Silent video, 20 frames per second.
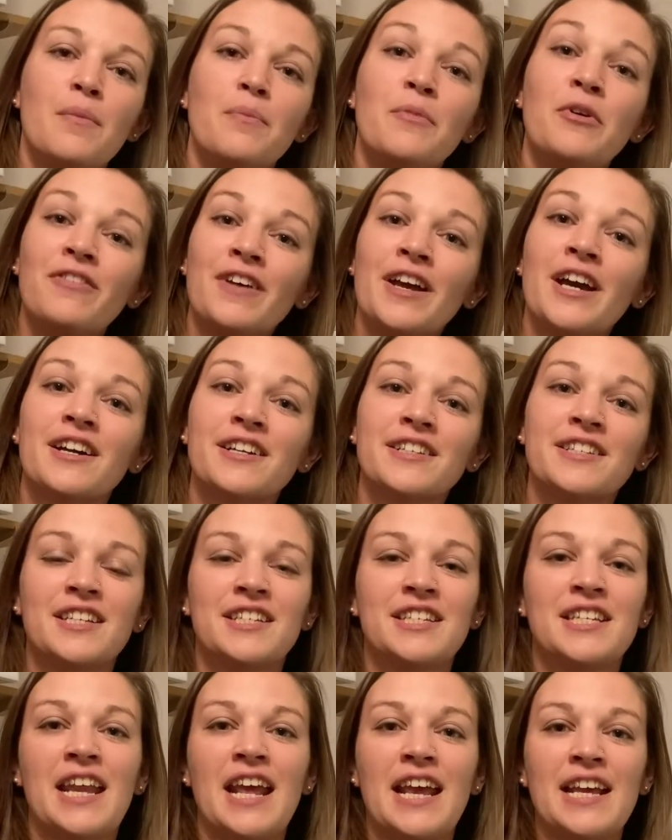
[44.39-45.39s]
Moving on
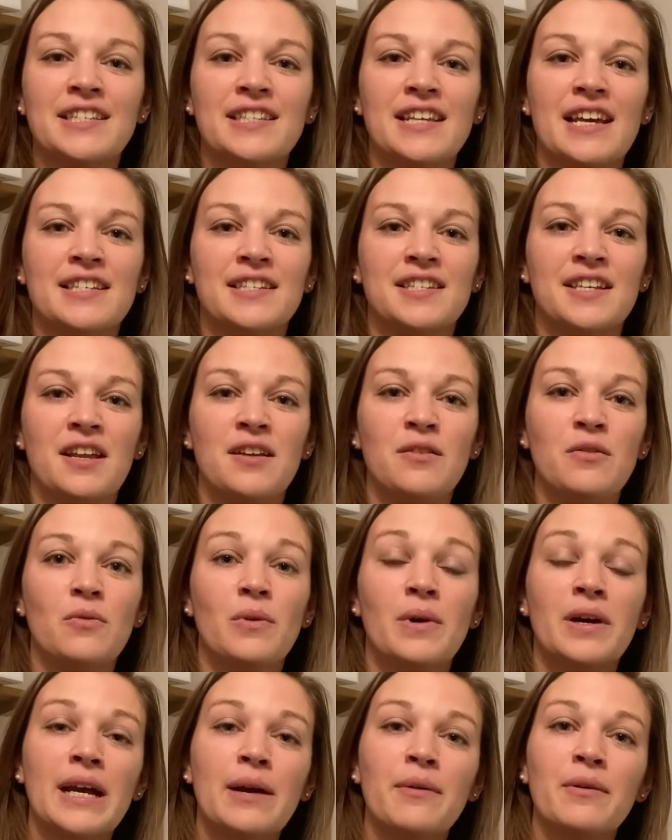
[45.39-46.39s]
to today's lesson,
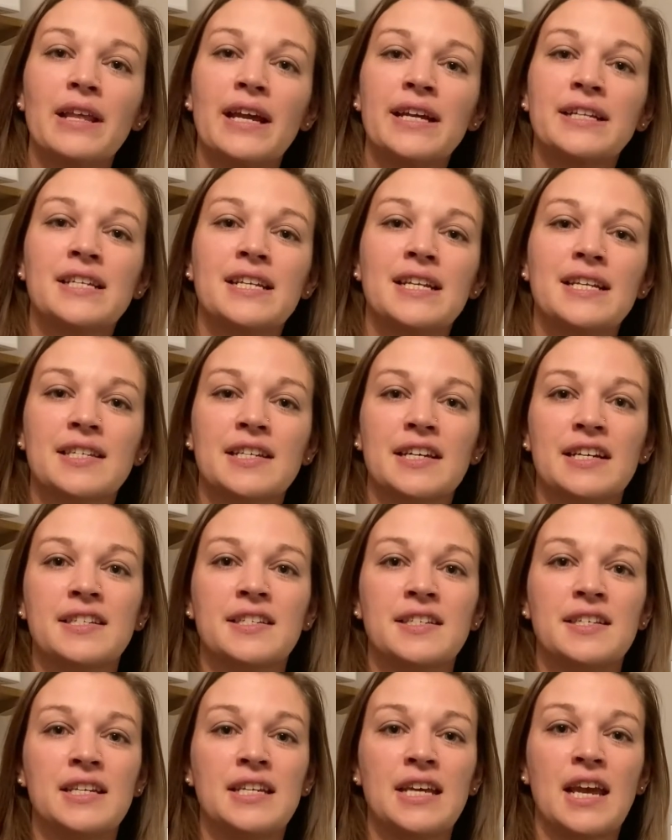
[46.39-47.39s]
what I would like to
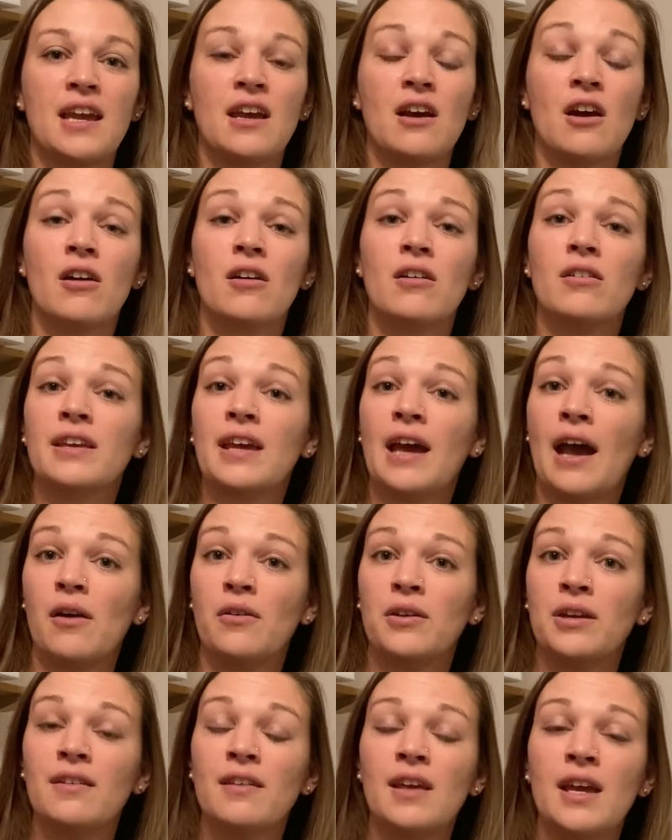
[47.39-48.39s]
discuss today are
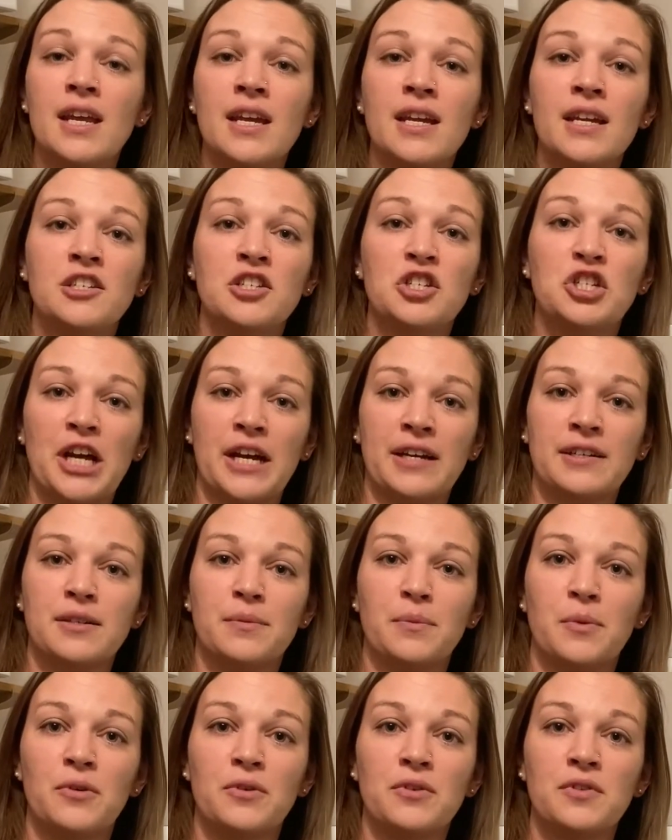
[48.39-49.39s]
calculating
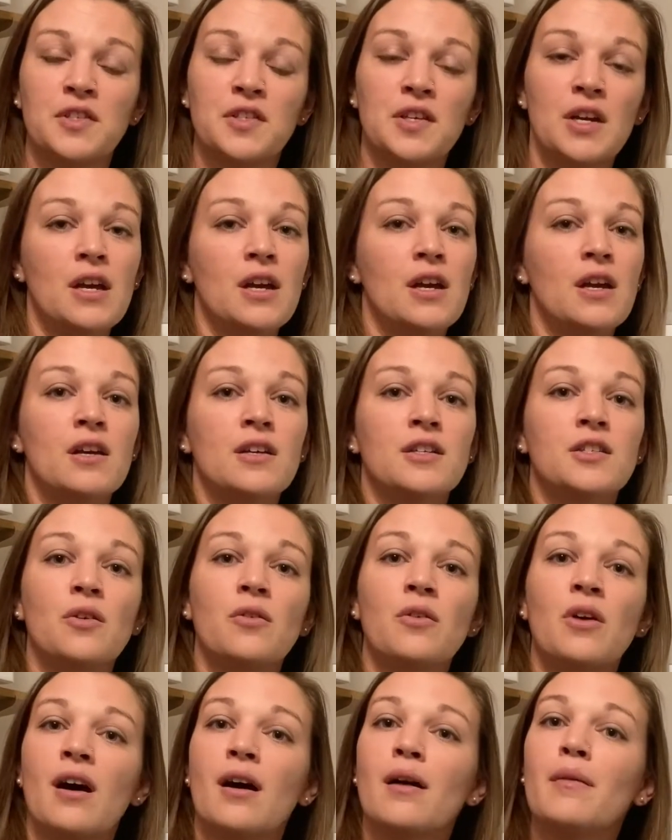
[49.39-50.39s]
injectables.
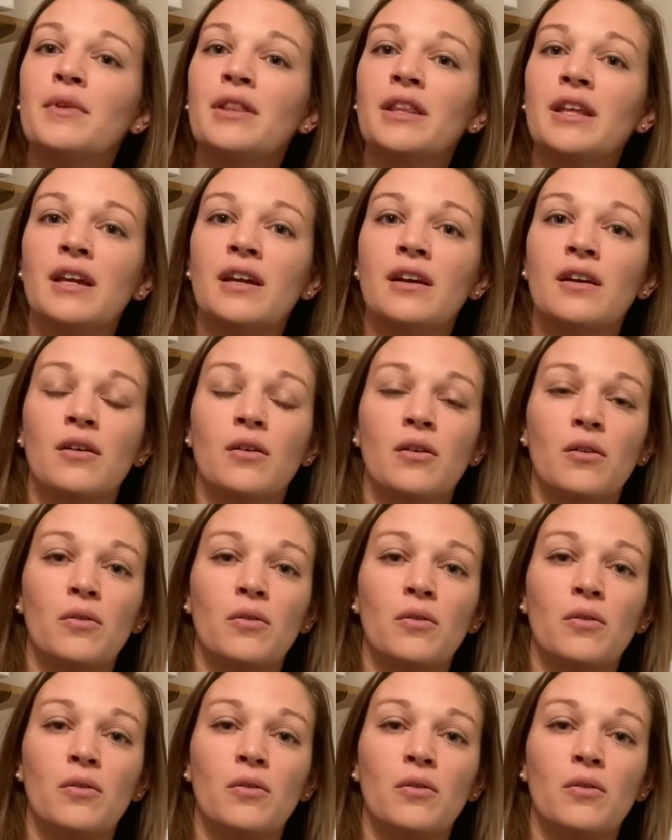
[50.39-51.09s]
So commonly,